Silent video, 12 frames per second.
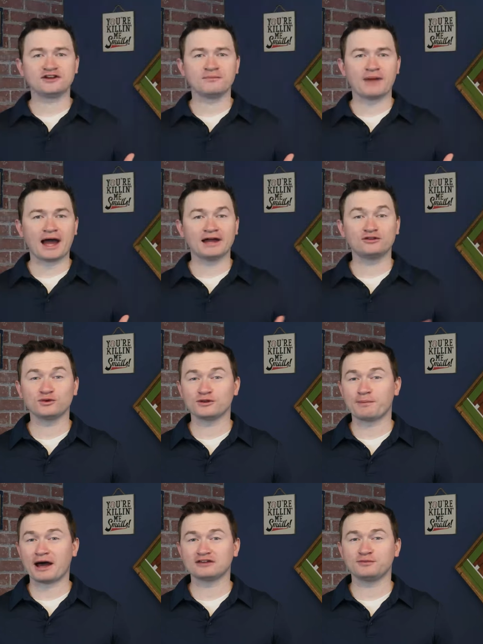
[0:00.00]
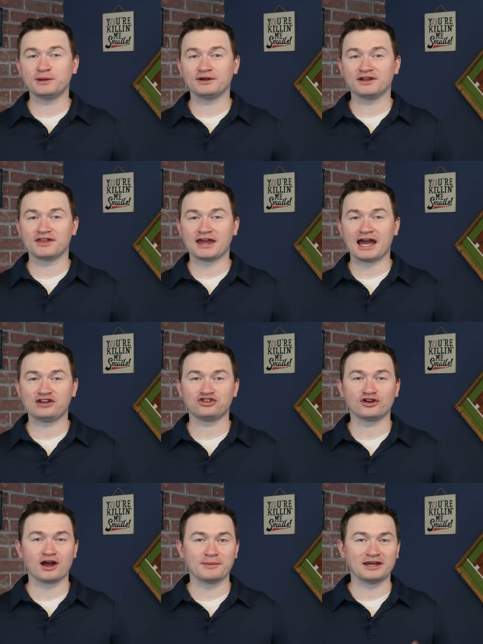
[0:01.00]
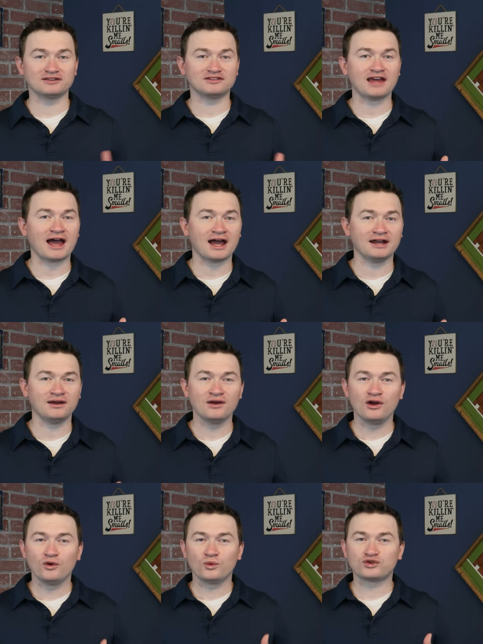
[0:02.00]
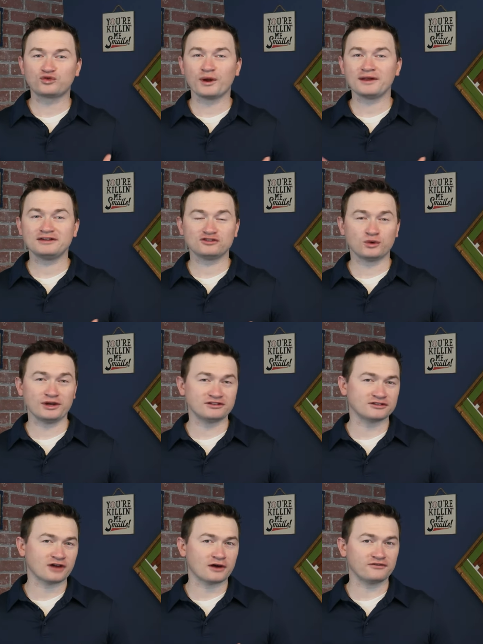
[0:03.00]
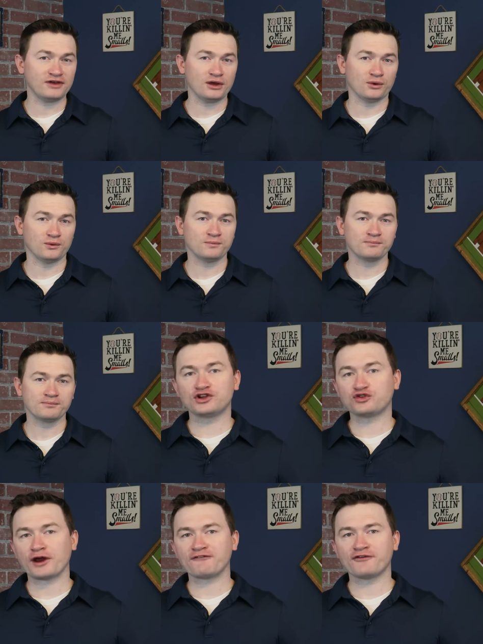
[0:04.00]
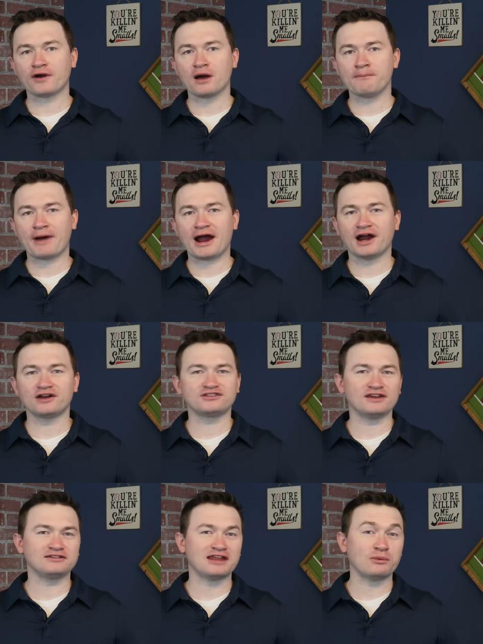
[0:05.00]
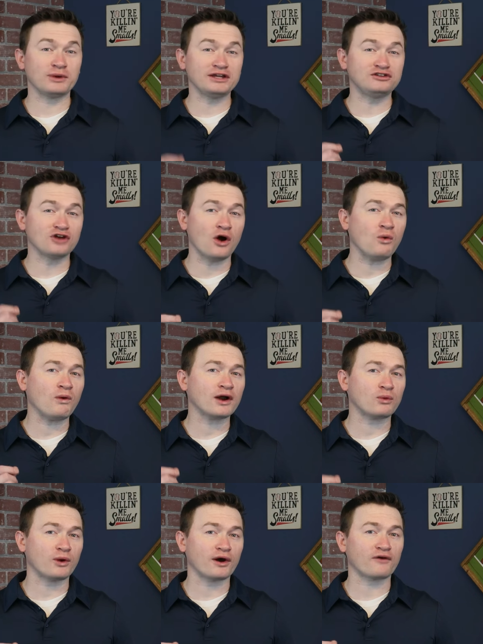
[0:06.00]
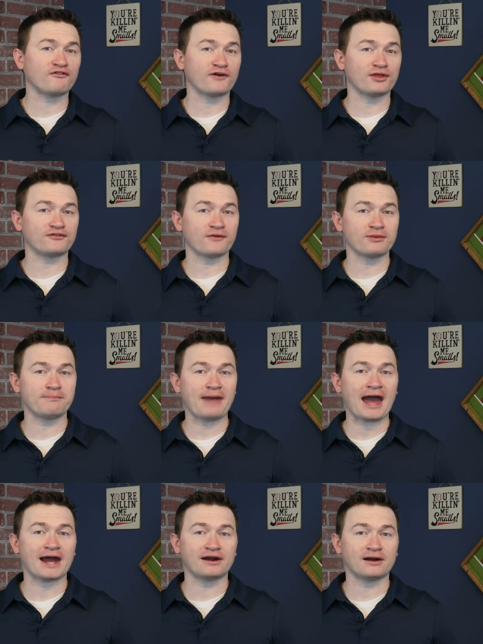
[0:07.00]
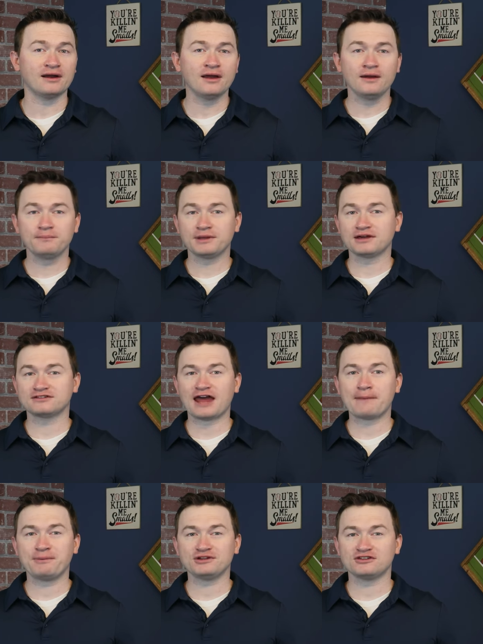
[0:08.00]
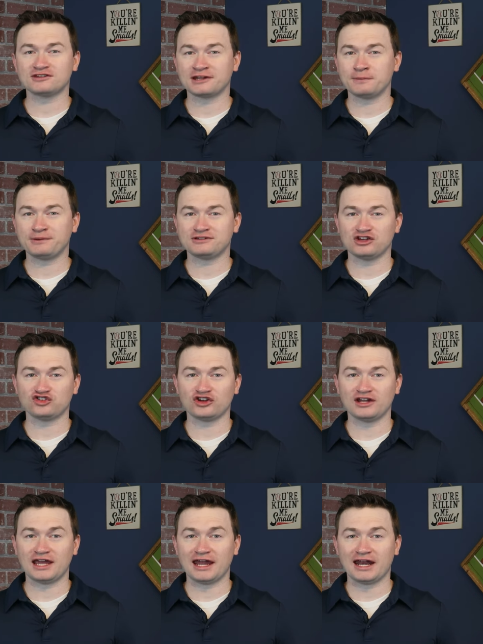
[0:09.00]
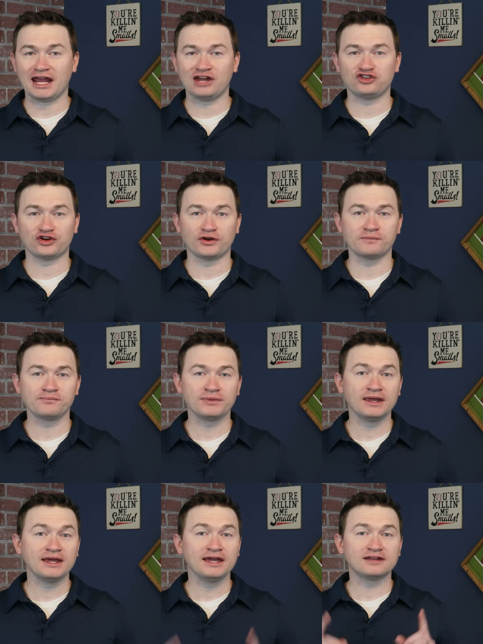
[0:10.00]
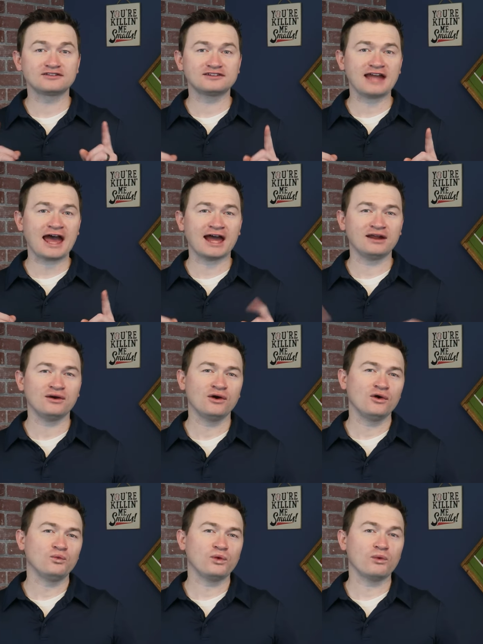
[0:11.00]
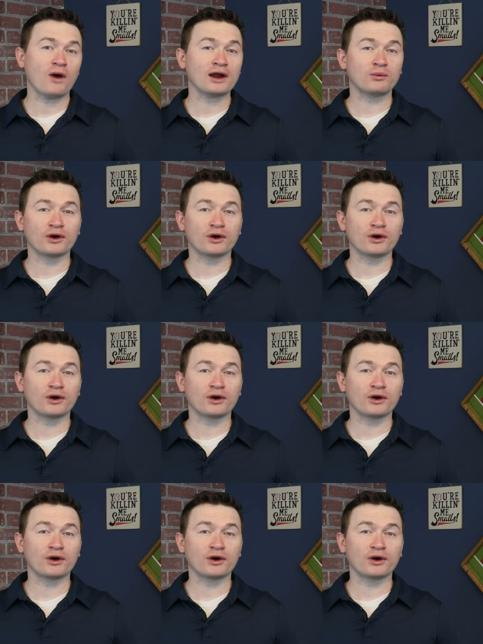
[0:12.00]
combines with the possibility of the catcher coming inside, which really squeezes our view. The trick for umpires is that we don't want to work further from the batter because that puts us in a position to get injured. Instead, we want to